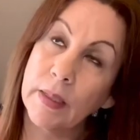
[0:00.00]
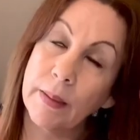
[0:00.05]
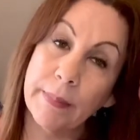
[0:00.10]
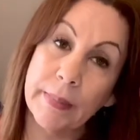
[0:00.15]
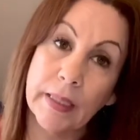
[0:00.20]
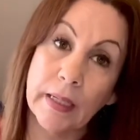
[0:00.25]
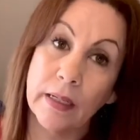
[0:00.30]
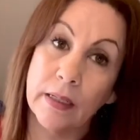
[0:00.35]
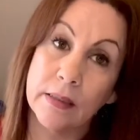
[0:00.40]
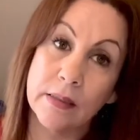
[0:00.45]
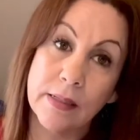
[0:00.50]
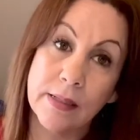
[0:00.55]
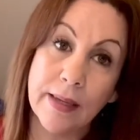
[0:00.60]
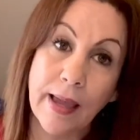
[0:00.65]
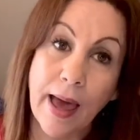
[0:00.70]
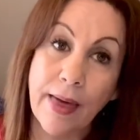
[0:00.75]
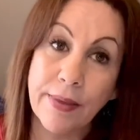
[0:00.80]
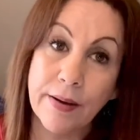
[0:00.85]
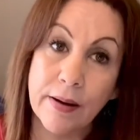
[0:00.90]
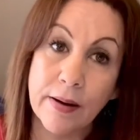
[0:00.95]
Get it
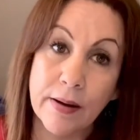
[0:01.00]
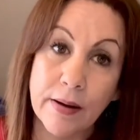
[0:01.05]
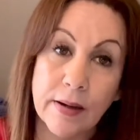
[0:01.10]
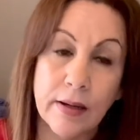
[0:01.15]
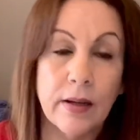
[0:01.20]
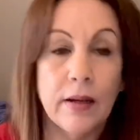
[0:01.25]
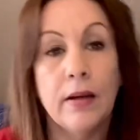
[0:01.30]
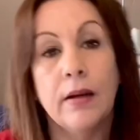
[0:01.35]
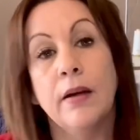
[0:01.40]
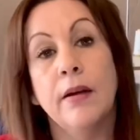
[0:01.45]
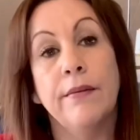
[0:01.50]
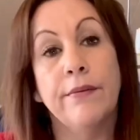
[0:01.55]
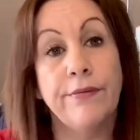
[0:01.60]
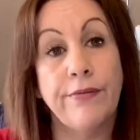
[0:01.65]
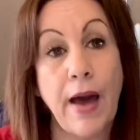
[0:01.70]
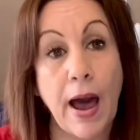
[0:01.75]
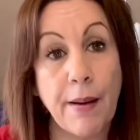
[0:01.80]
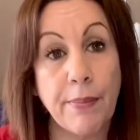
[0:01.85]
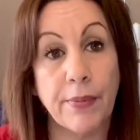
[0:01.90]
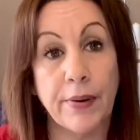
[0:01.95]
together.
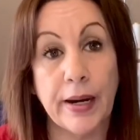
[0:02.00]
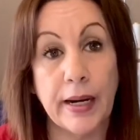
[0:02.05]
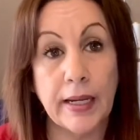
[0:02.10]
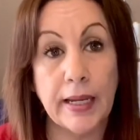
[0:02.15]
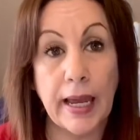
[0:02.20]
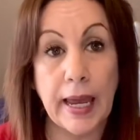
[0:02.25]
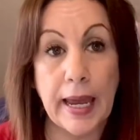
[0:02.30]
Fabric.